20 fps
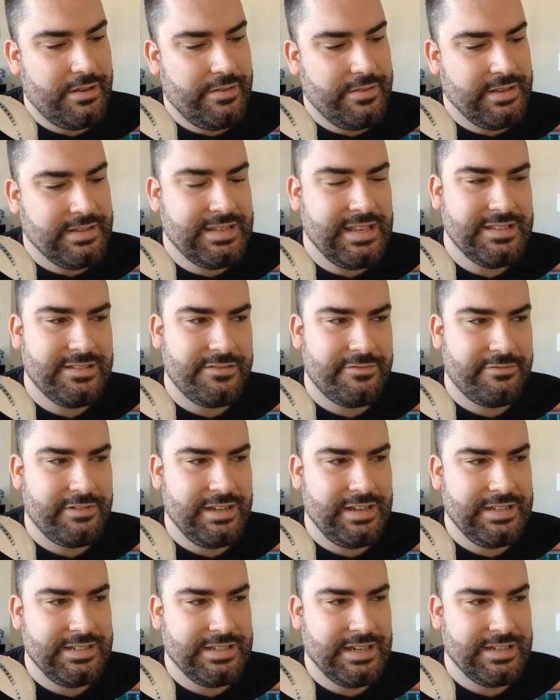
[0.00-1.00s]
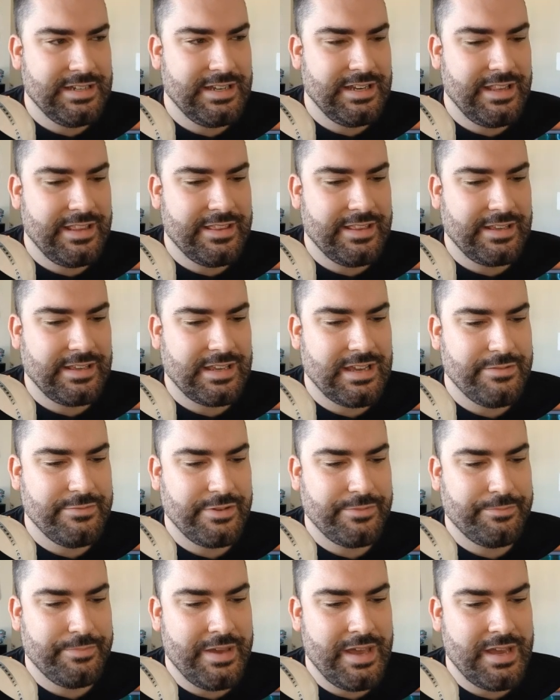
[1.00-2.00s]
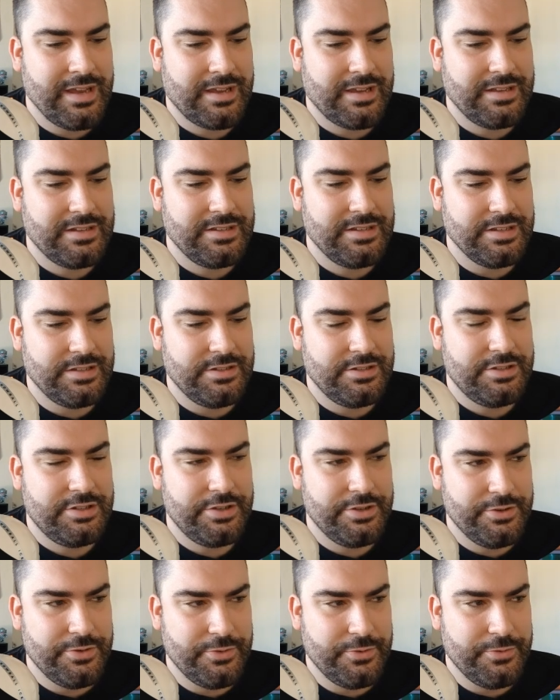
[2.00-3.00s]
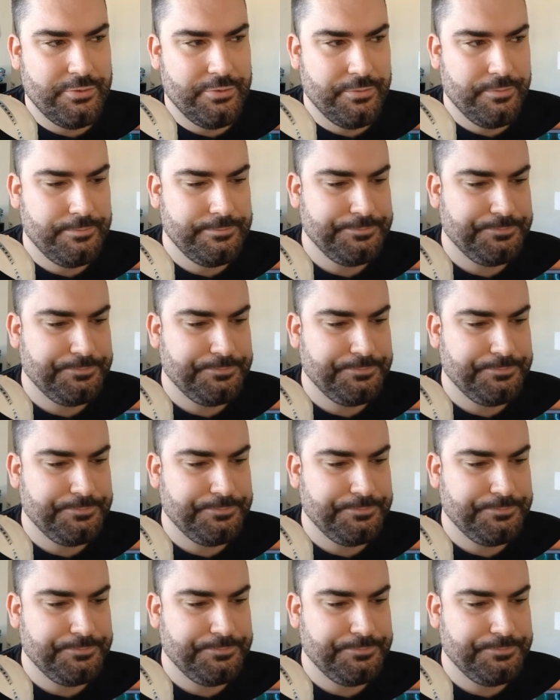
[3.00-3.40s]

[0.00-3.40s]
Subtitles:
This hasn't really done anything coming back to 2.